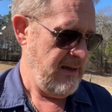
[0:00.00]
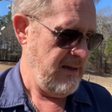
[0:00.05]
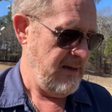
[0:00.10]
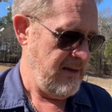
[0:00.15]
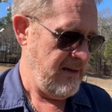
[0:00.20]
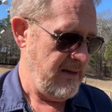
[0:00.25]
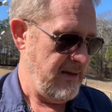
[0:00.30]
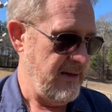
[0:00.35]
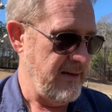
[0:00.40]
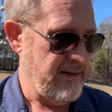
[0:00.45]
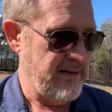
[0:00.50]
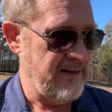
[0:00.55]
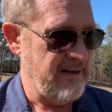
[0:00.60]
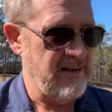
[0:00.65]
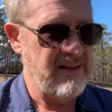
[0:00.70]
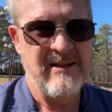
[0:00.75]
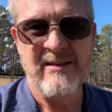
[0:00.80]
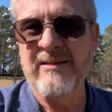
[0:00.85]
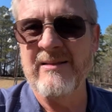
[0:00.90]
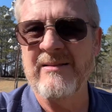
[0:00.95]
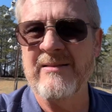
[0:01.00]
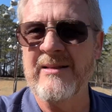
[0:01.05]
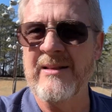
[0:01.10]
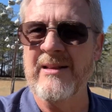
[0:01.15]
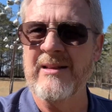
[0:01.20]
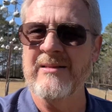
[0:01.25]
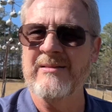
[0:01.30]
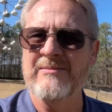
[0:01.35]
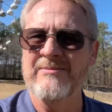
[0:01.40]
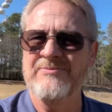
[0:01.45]
And, you
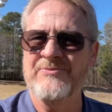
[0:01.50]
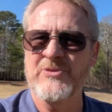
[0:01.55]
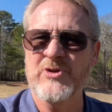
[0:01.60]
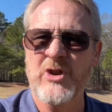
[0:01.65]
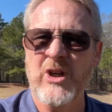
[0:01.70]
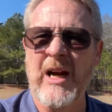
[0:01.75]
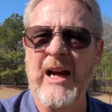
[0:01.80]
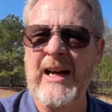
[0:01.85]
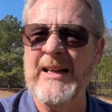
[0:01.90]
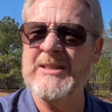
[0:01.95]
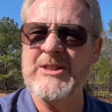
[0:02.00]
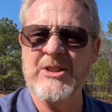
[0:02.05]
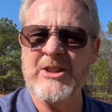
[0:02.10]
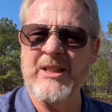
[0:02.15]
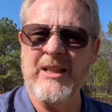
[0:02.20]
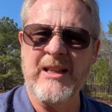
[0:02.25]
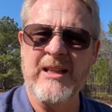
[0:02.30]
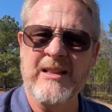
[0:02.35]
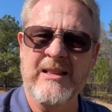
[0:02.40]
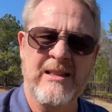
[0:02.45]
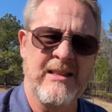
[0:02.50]
know, try it and see.